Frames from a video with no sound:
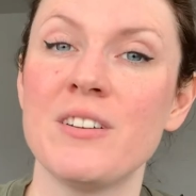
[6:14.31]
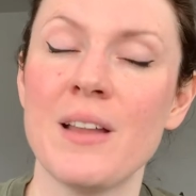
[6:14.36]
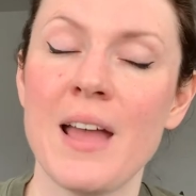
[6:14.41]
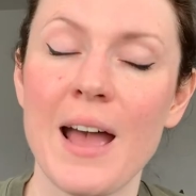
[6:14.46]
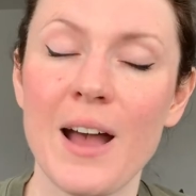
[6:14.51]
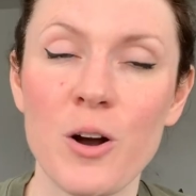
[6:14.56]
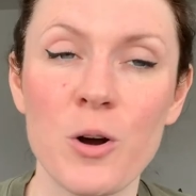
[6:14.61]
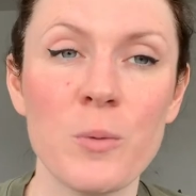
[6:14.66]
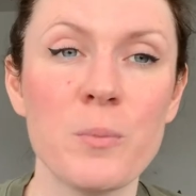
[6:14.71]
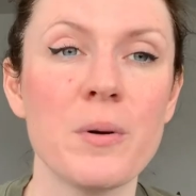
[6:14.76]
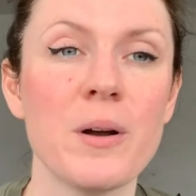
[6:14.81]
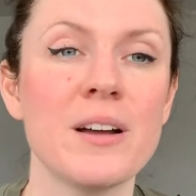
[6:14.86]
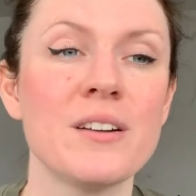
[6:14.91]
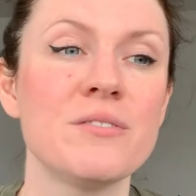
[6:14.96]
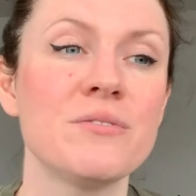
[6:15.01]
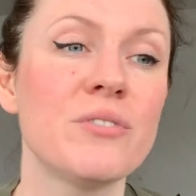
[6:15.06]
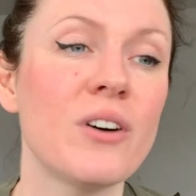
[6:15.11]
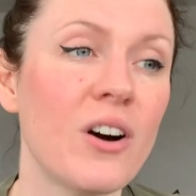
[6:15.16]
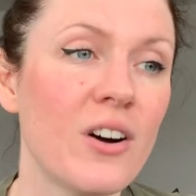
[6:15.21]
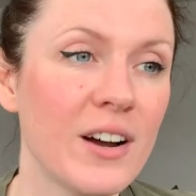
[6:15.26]
help,
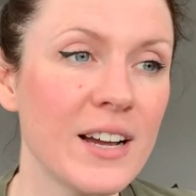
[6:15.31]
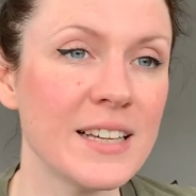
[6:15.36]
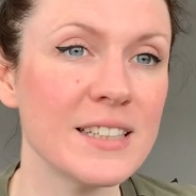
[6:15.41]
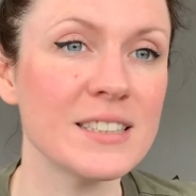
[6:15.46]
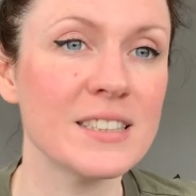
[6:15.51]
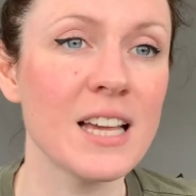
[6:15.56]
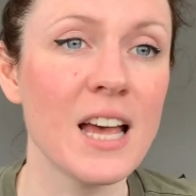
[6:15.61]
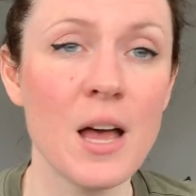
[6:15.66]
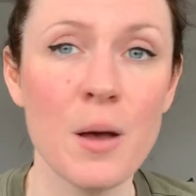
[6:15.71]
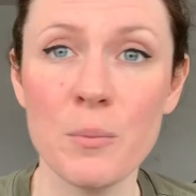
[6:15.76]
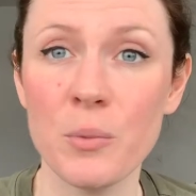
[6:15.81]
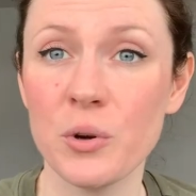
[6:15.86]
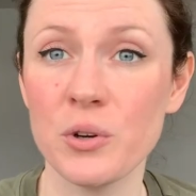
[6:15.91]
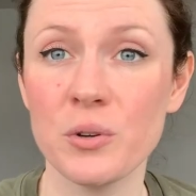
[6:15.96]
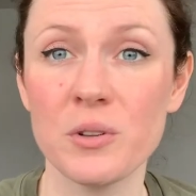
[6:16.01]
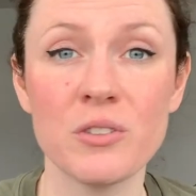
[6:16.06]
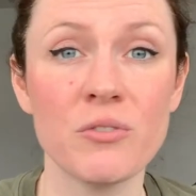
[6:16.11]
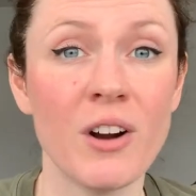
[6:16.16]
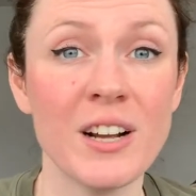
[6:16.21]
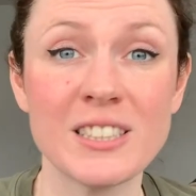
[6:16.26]
advice, point
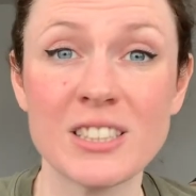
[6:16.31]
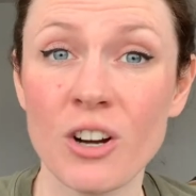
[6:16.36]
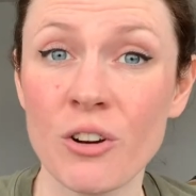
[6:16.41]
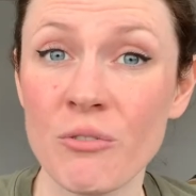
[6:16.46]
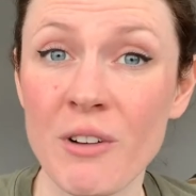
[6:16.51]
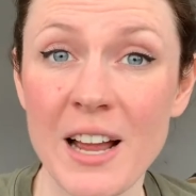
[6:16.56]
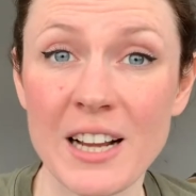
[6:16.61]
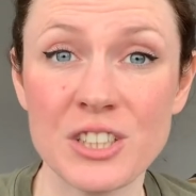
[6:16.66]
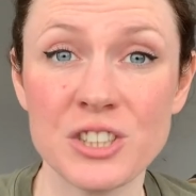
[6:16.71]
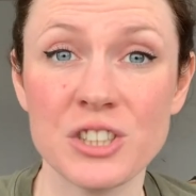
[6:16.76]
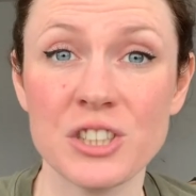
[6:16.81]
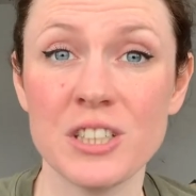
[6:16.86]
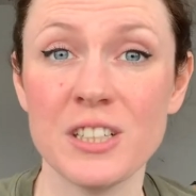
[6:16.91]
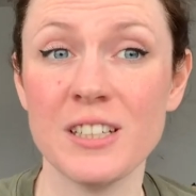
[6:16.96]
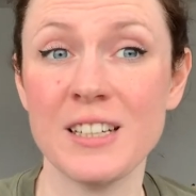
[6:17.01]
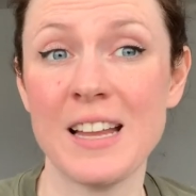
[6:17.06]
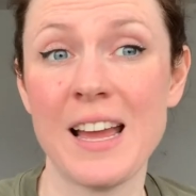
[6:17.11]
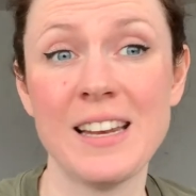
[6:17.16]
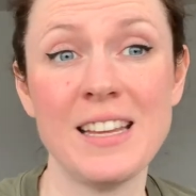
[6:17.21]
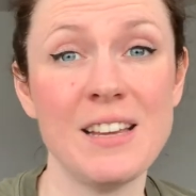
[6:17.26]
you in the right
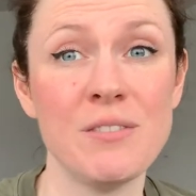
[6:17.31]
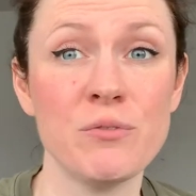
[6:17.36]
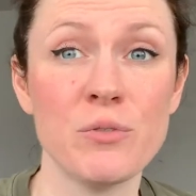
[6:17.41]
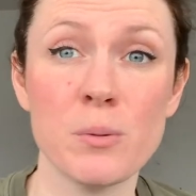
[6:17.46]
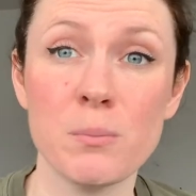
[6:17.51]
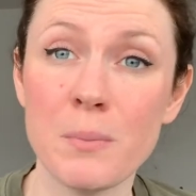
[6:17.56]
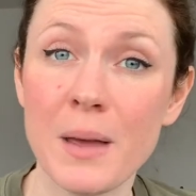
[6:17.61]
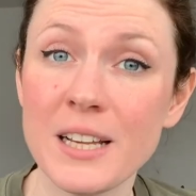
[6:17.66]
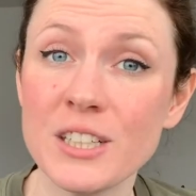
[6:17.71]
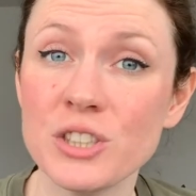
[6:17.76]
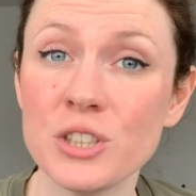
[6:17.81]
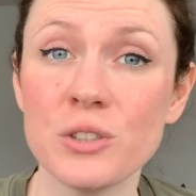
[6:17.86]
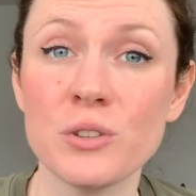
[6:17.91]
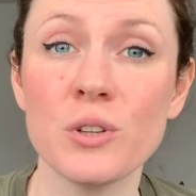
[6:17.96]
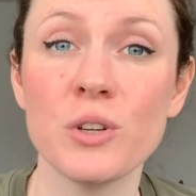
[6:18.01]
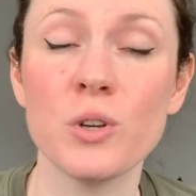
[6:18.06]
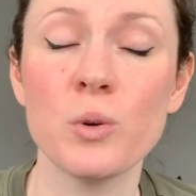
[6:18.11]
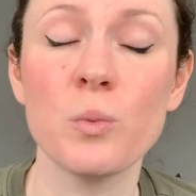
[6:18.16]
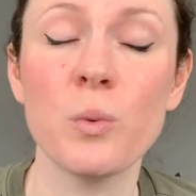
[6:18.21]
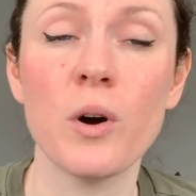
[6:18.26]
direction, any information
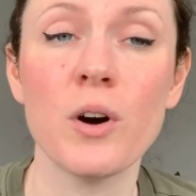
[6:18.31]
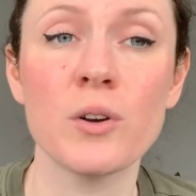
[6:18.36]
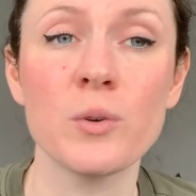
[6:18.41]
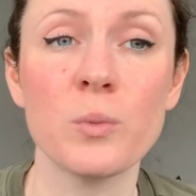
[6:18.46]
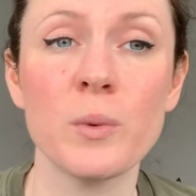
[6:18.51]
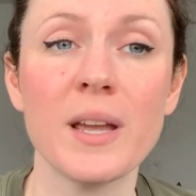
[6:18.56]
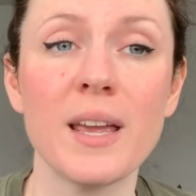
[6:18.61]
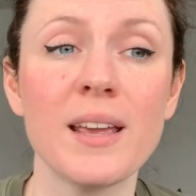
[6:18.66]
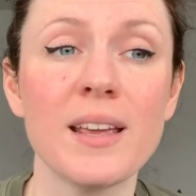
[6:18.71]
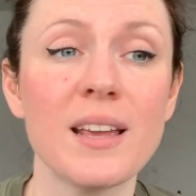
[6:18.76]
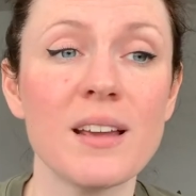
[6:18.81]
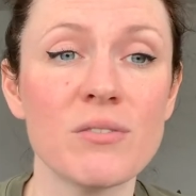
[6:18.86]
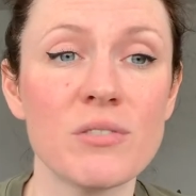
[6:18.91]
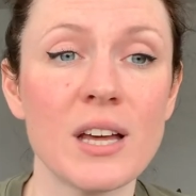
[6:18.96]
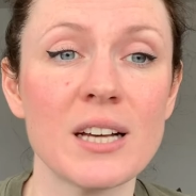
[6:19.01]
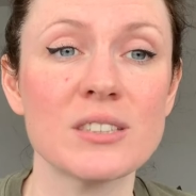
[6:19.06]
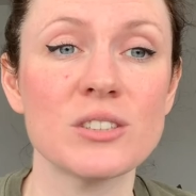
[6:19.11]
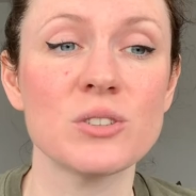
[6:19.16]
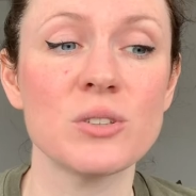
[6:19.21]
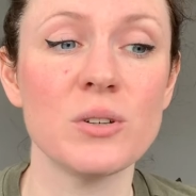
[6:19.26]
that you want, we can give
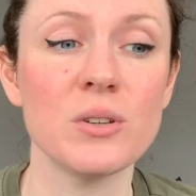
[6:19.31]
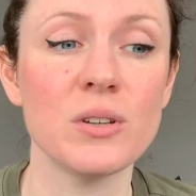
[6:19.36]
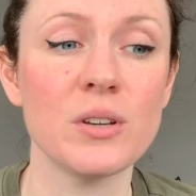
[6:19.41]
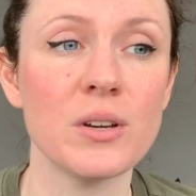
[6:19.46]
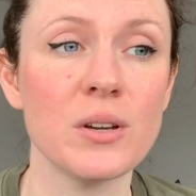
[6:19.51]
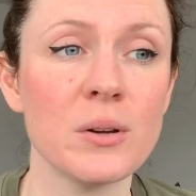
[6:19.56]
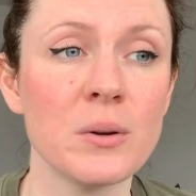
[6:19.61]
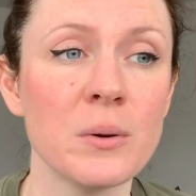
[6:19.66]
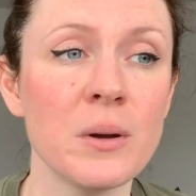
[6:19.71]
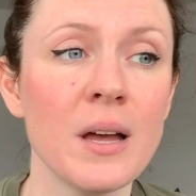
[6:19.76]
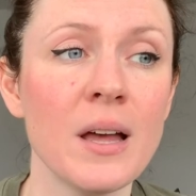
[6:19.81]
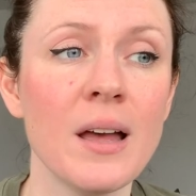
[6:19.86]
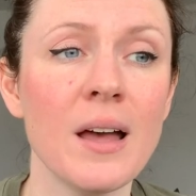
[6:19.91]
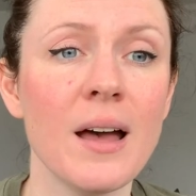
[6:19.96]
that to you.